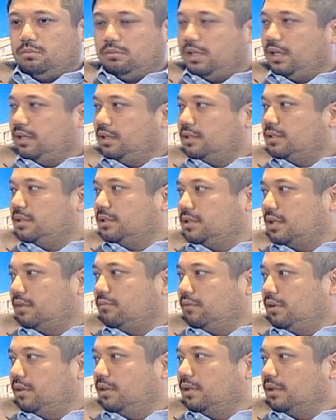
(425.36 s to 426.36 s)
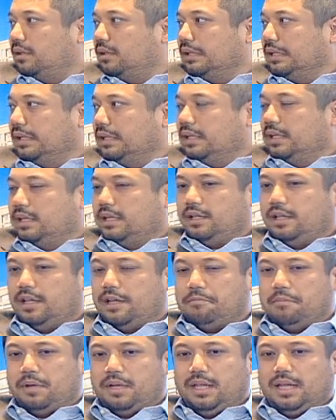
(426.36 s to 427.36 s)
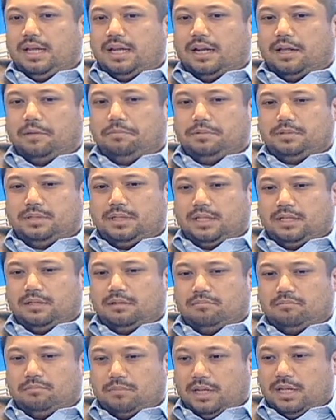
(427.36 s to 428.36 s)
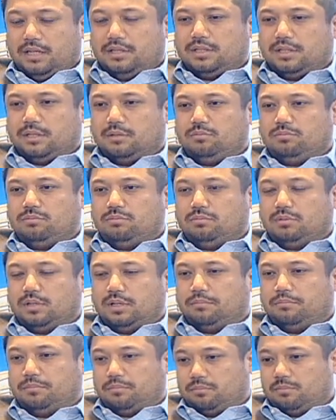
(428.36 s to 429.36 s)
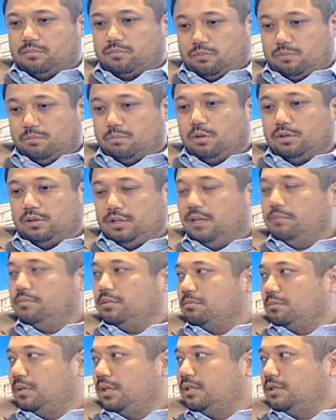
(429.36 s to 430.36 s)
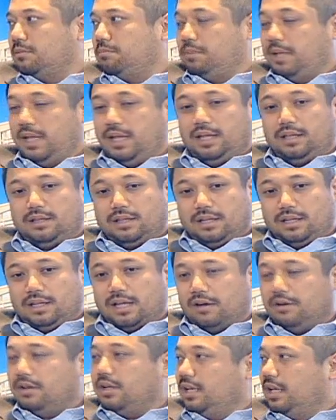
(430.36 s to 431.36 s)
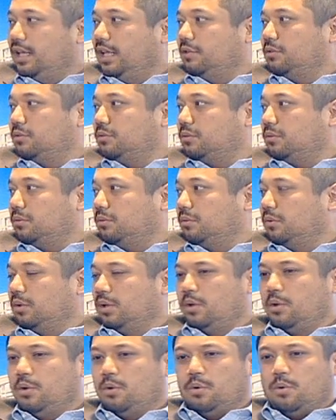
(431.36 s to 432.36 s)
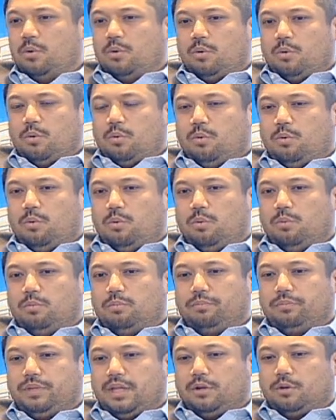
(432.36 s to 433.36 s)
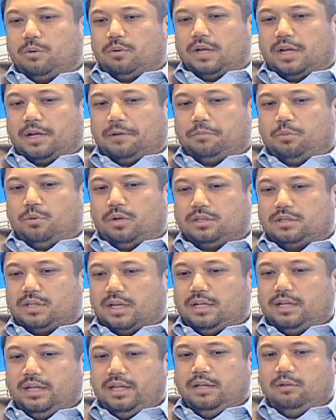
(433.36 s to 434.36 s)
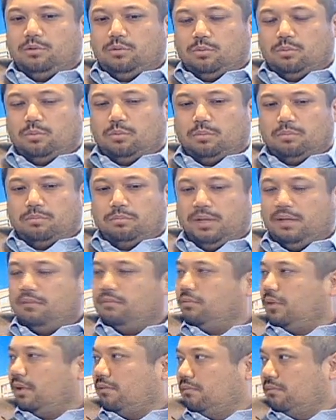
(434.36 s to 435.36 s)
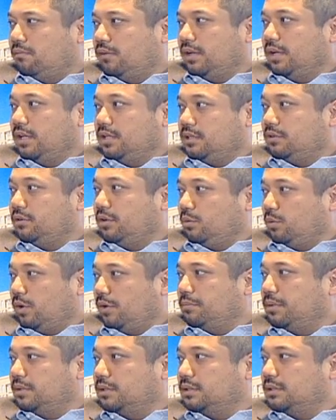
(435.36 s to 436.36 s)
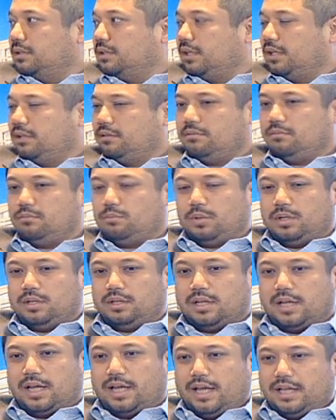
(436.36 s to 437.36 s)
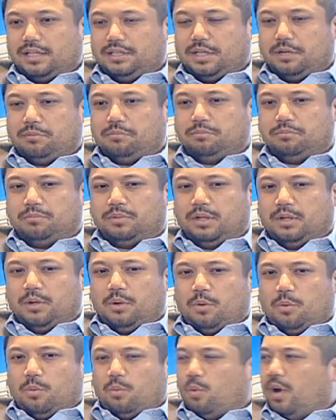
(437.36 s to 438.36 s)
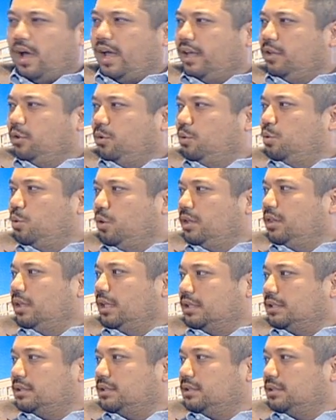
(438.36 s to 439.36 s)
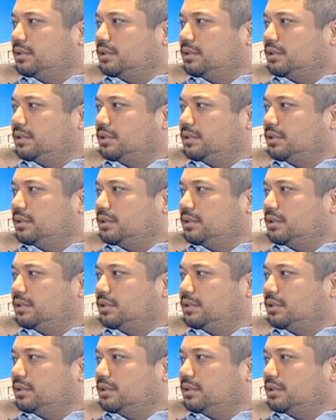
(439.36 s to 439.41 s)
take this a step further. There are many clubs in Malaysia, football teams in Malaysia, playing in the current leagues also, who are struggling to meet financial requirements. And when I ask them, why are you doing this?